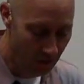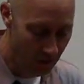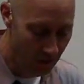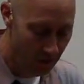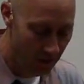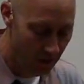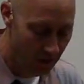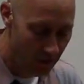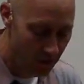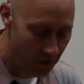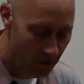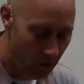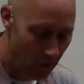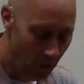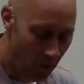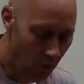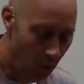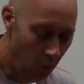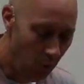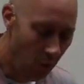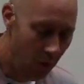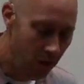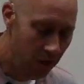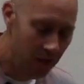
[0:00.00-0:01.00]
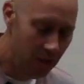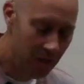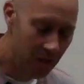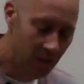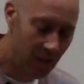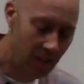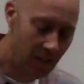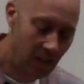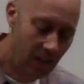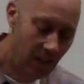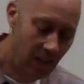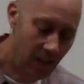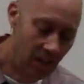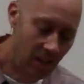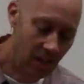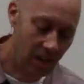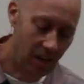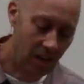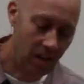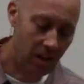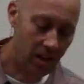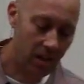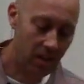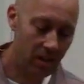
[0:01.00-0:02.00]
So what is the
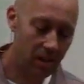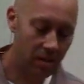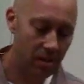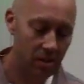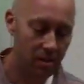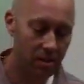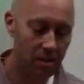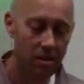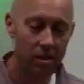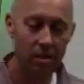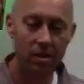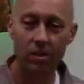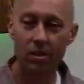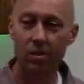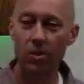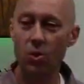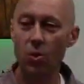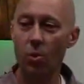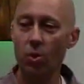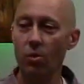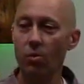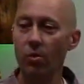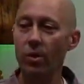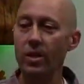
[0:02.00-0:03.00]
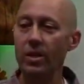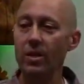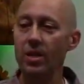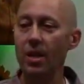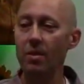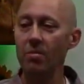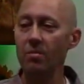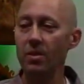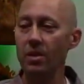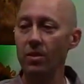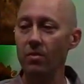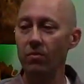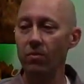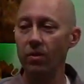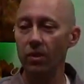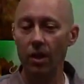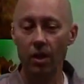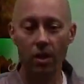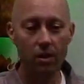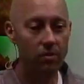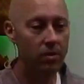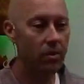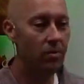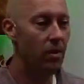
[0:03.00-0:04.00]
key to a redemptive
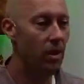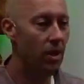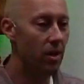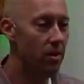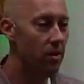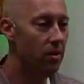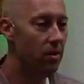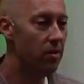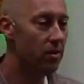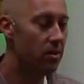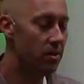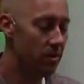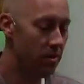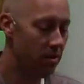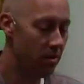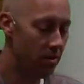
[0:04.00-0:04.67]
love of others?